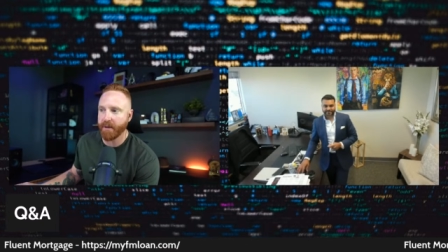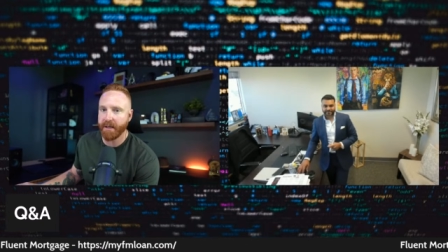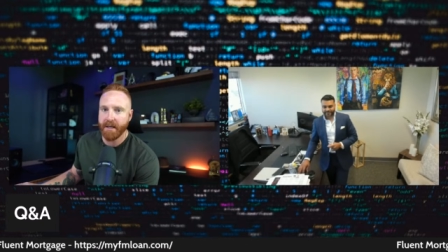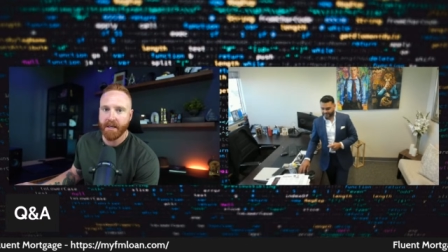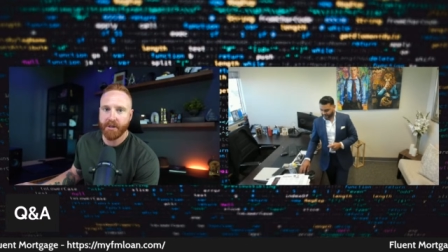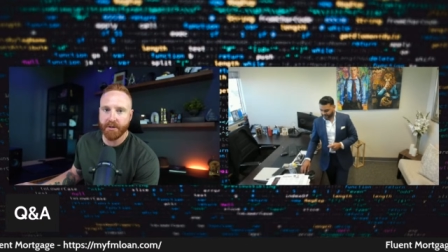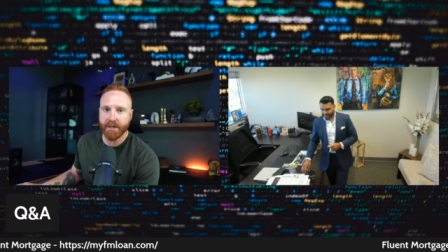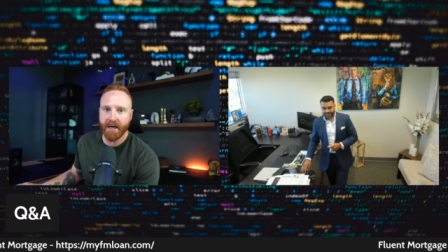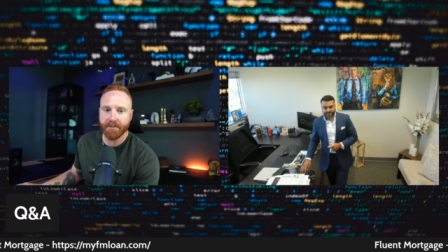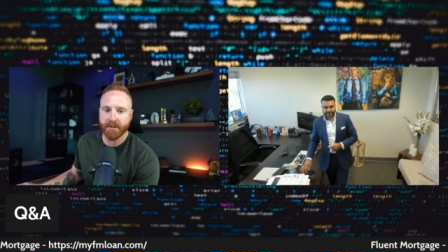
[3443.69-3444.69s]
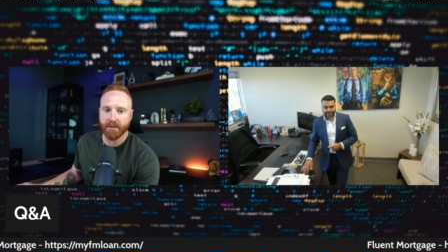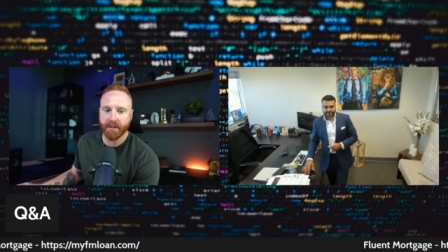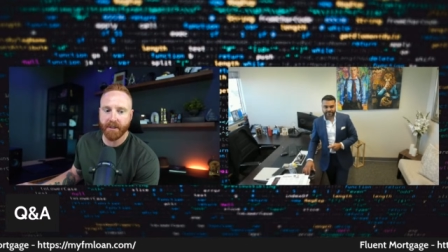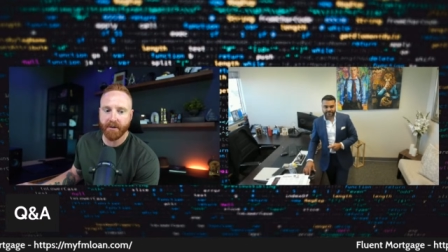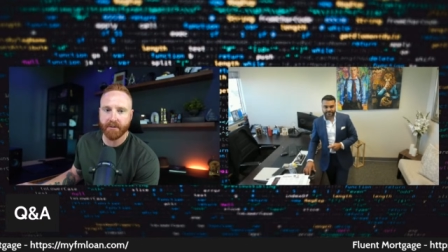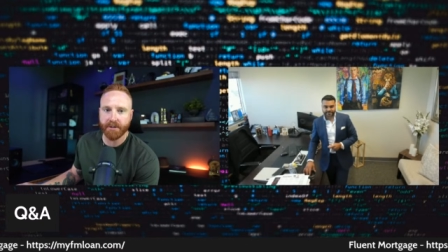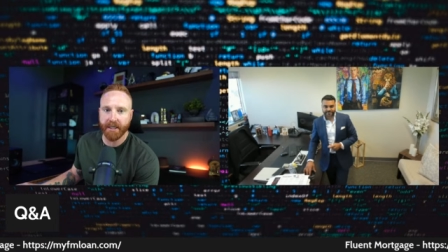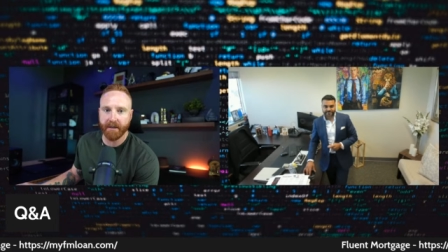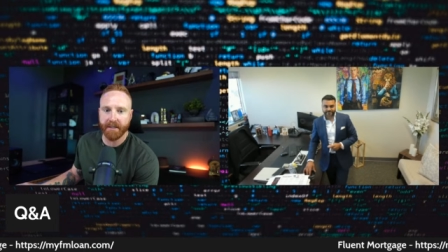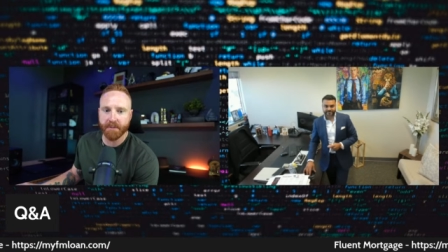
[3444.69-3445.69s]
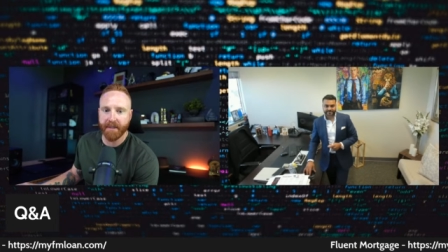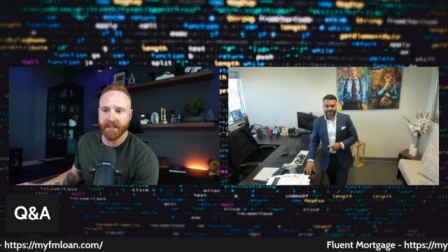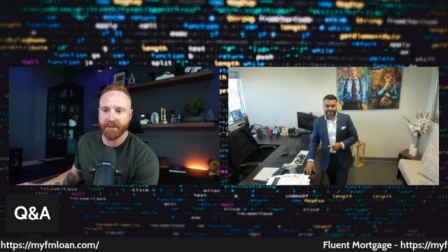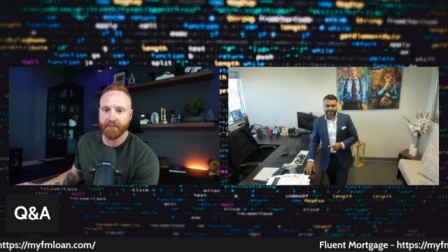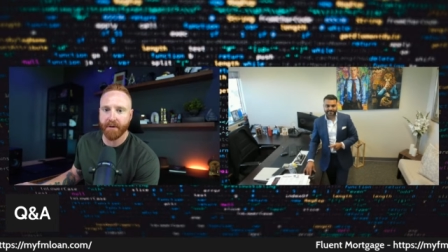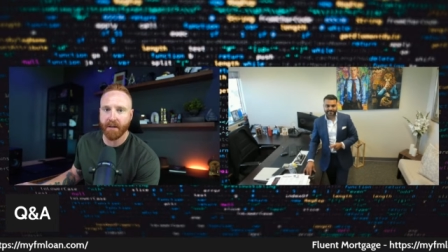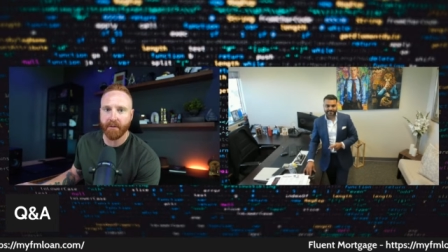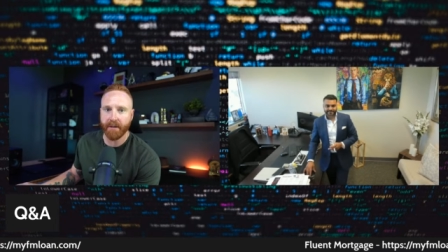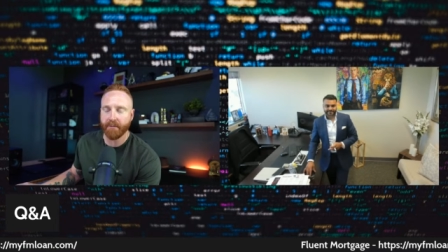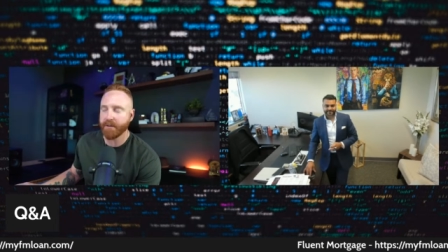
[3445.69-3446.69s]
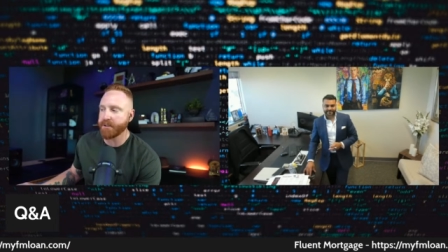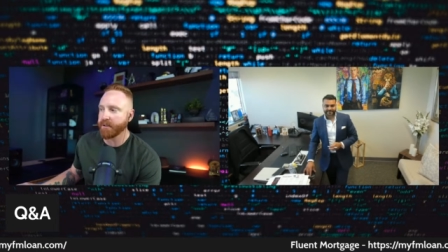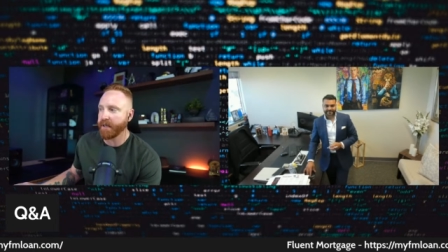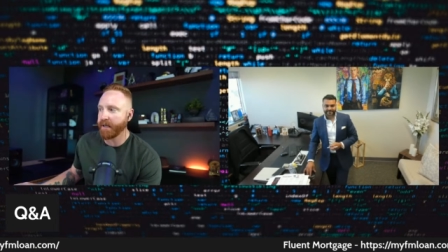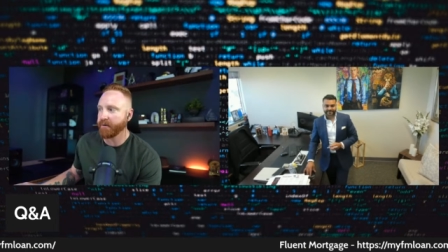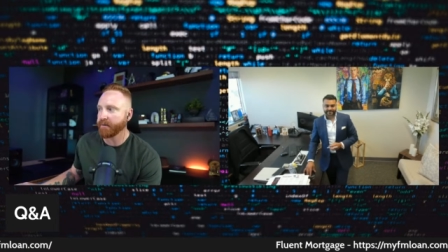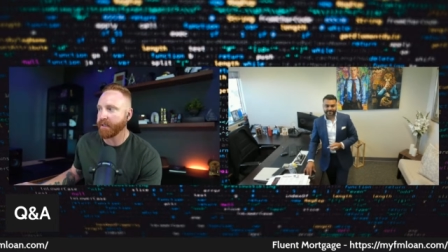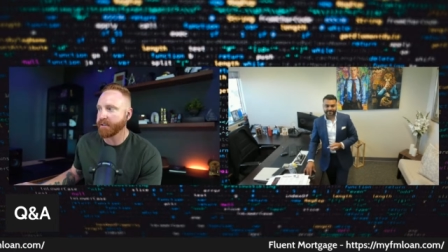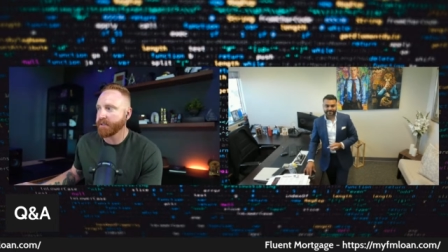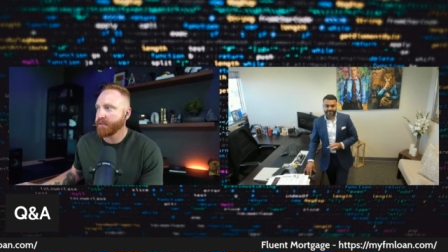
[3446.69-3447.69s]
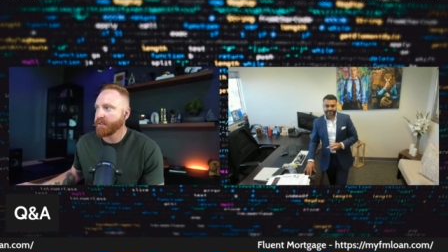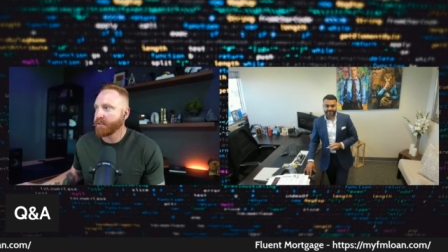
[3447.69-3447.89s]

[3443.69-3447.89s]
But you should absolutely go check out his page and follow it. What's your handle, Raj?